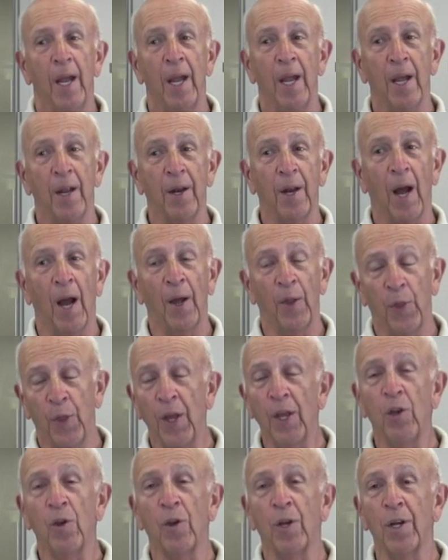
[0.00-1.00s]
And I
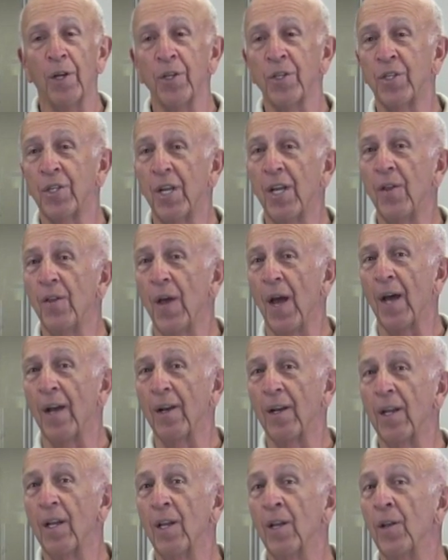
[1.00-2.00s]
think you're going to see
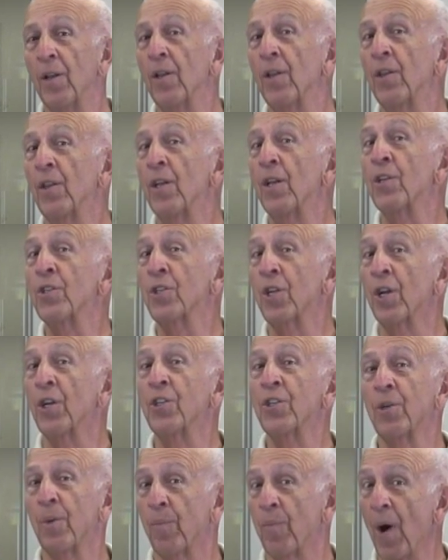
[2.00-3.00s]
that it's
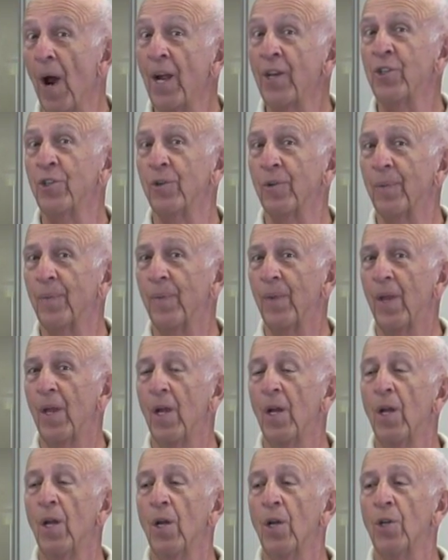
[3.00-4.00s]
going to surprise you.
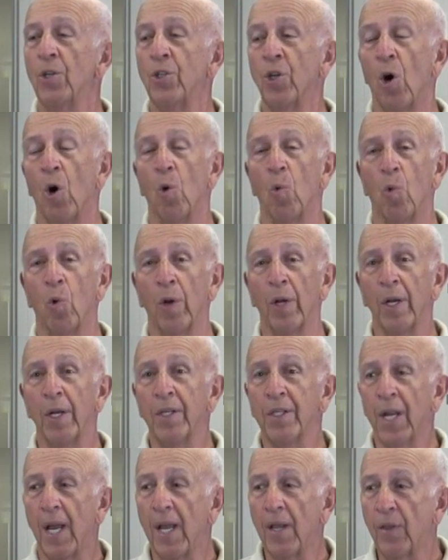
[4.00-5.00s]
So we're
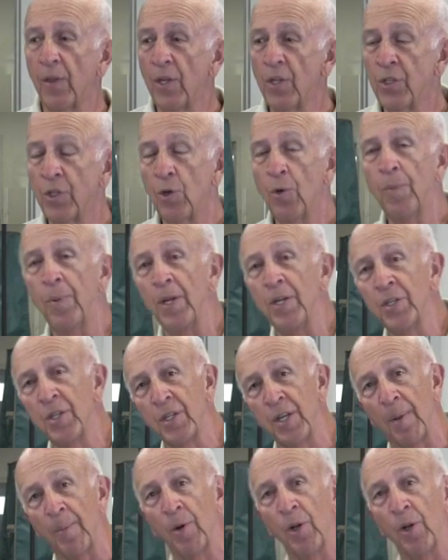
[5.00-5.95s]
going to take these two pieces.